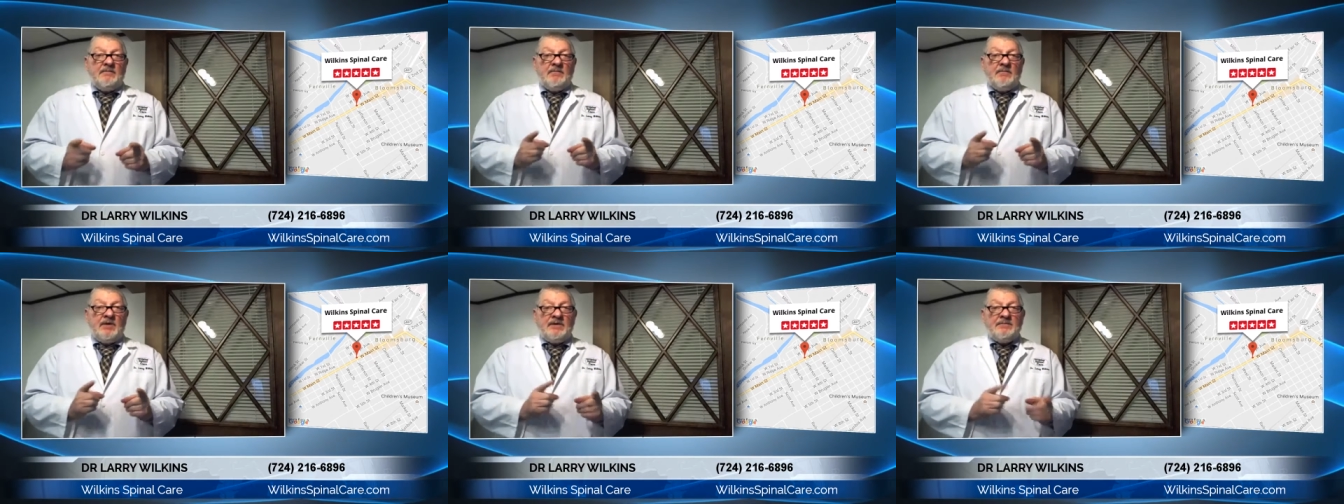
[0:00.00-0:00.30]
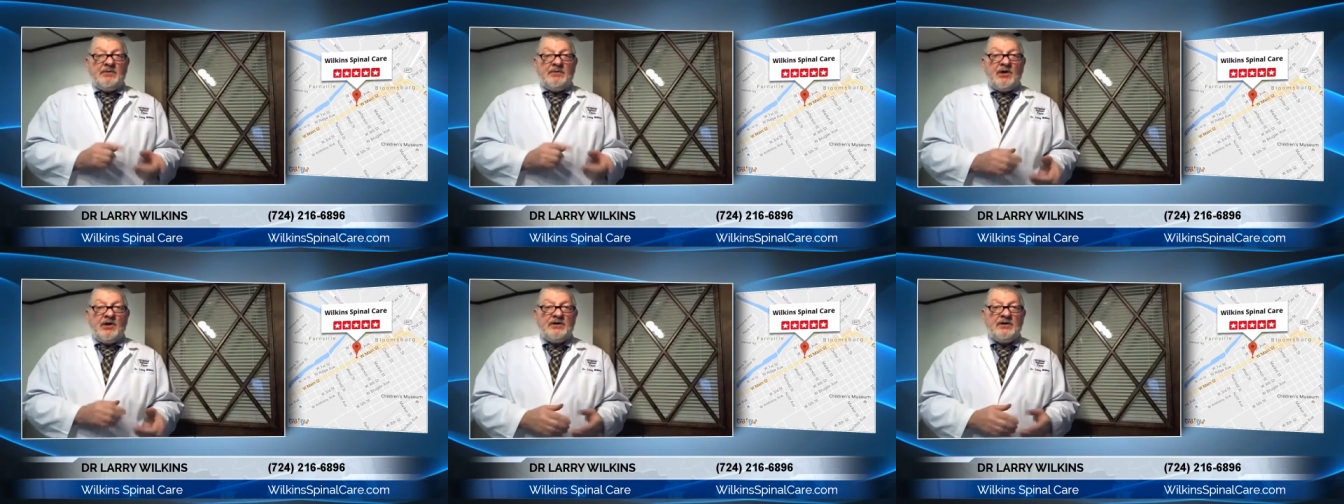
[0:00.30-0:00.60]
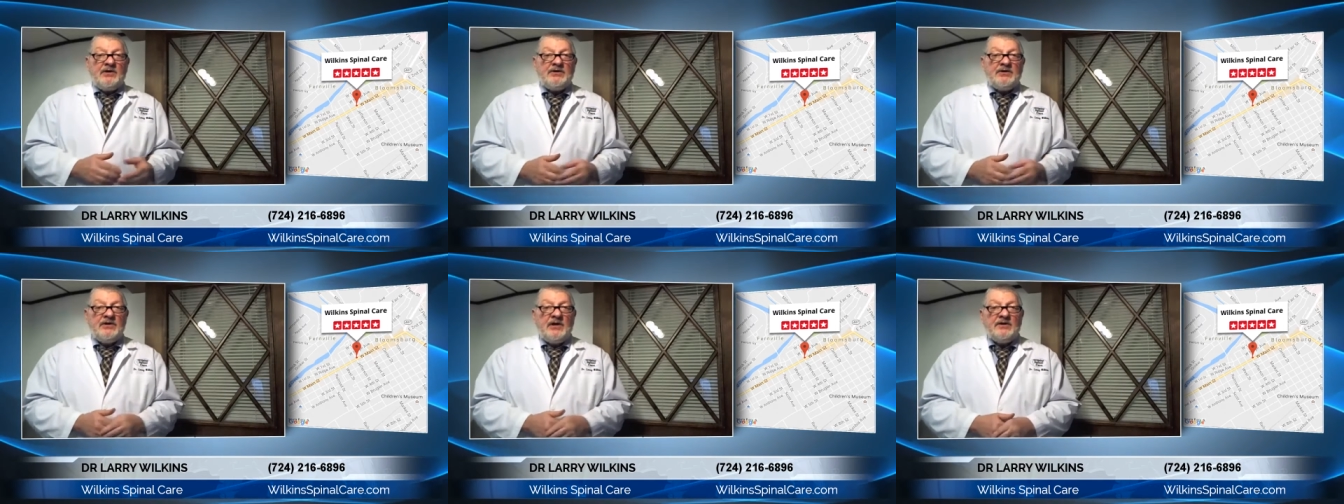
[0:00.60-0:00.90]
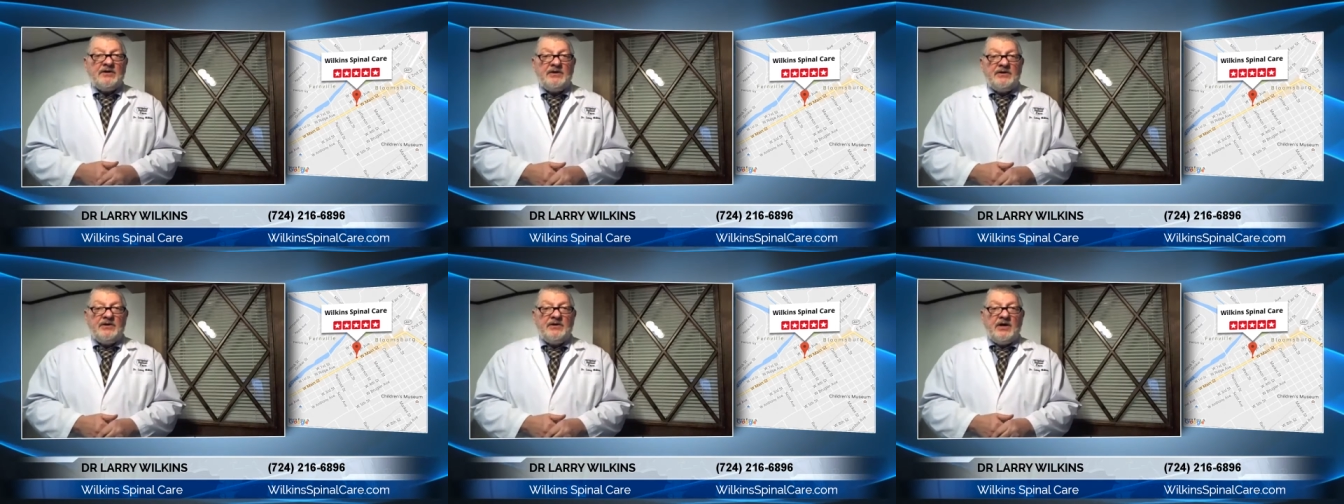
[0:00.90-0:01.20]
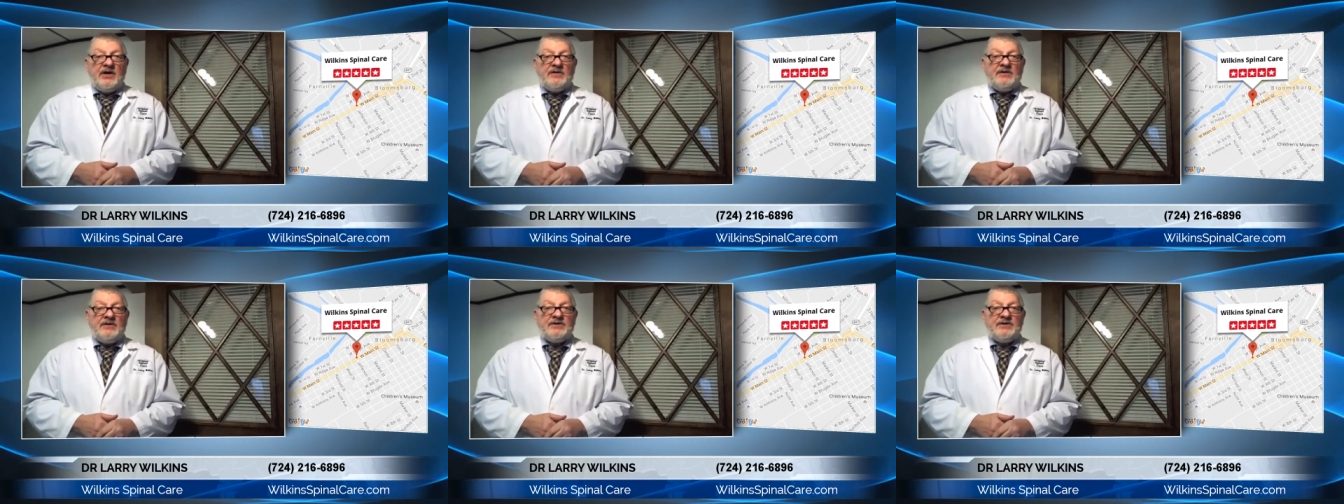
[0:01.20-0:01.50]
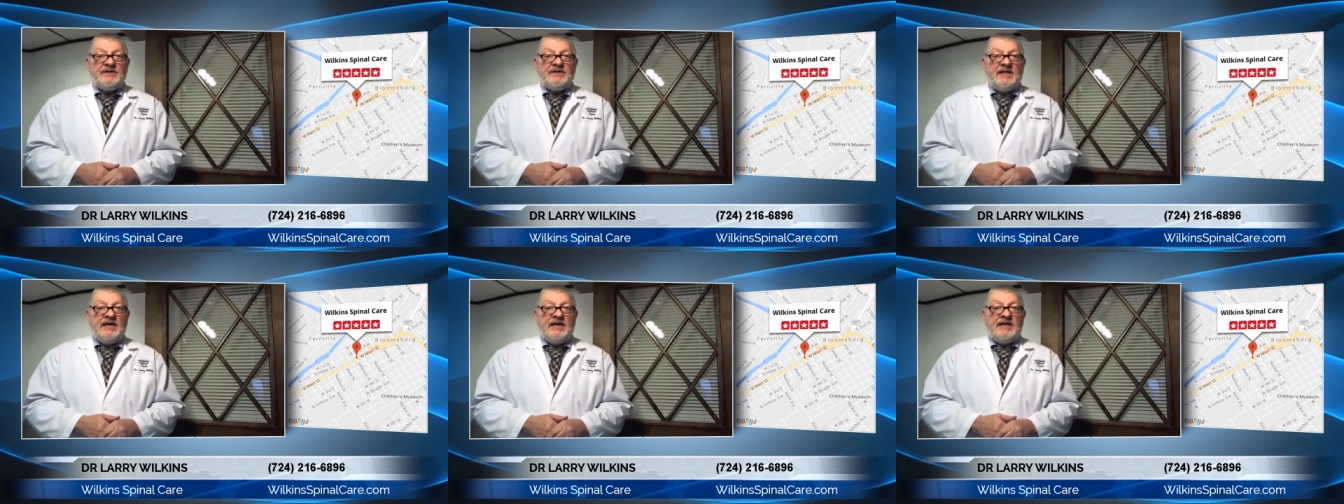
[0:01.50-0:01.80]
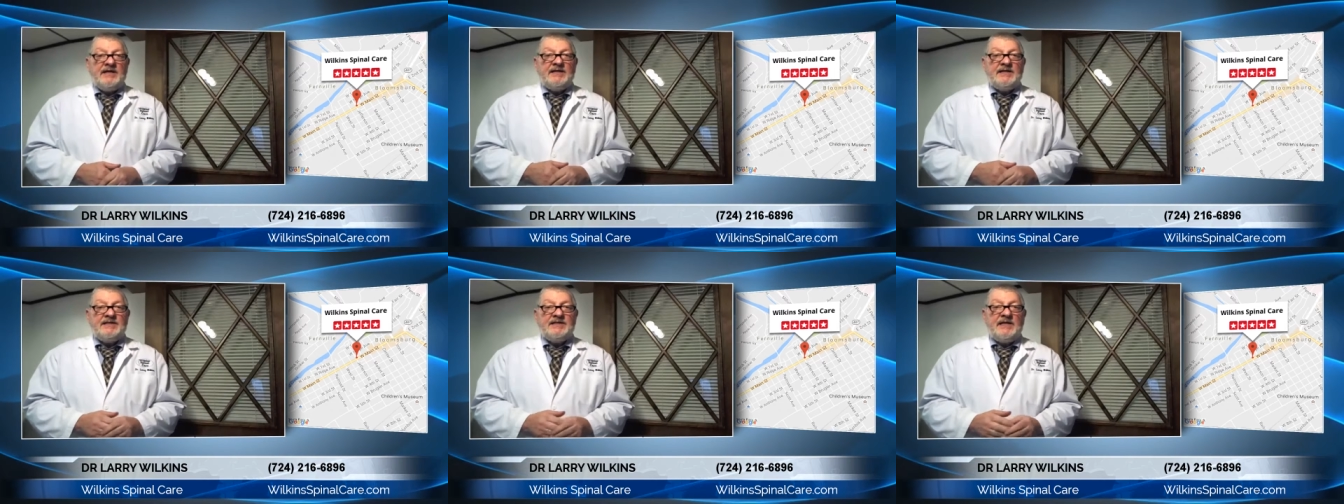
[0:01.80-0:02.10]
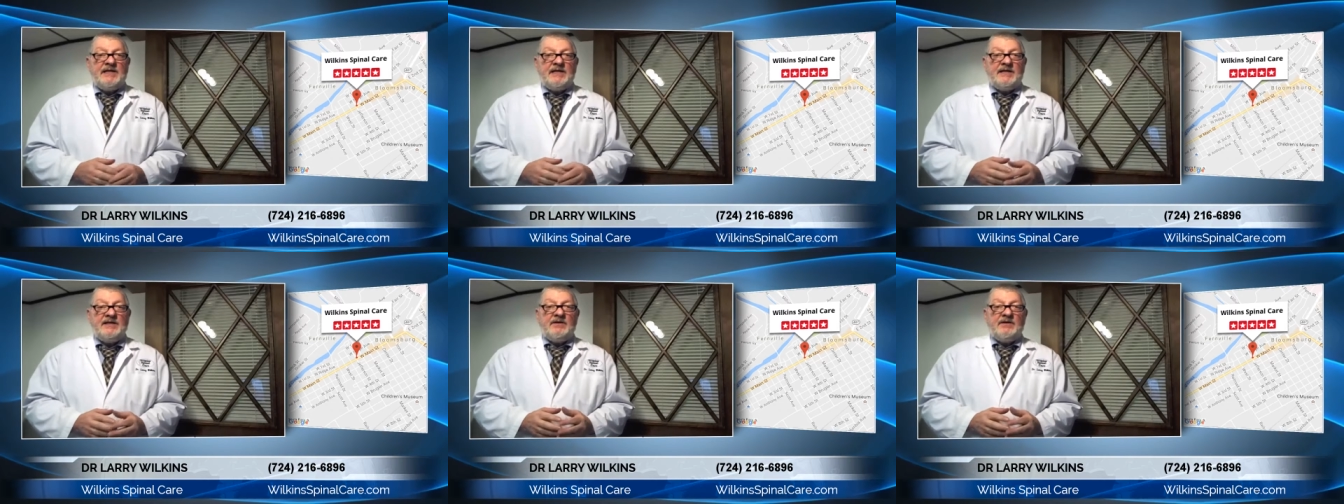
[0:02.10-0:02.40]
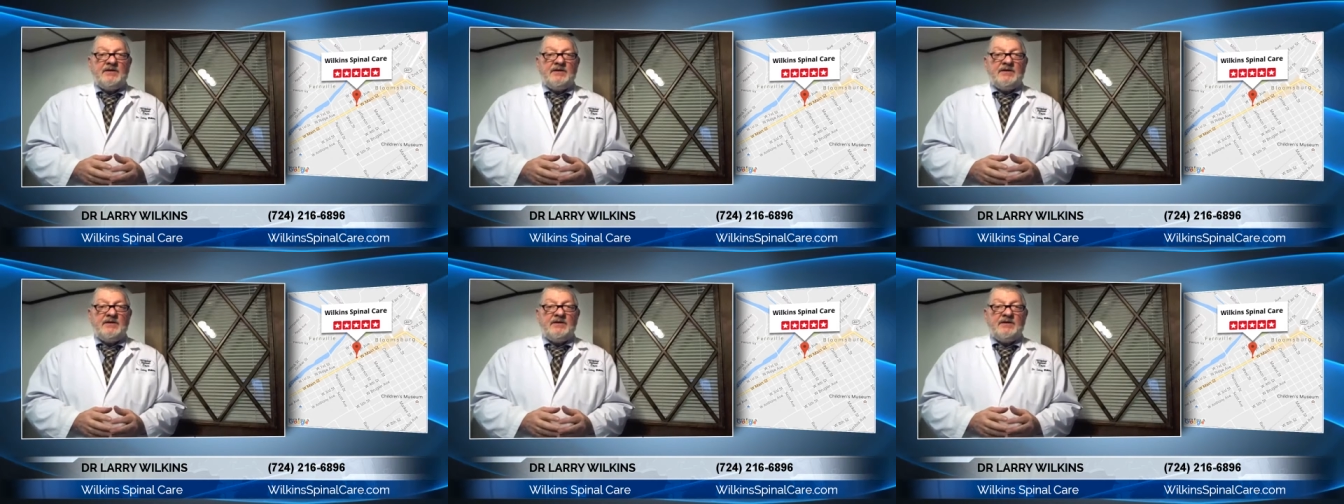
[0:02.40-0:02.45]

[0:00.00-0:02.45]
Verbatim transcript: My partner, Doctor Yothers, and I decided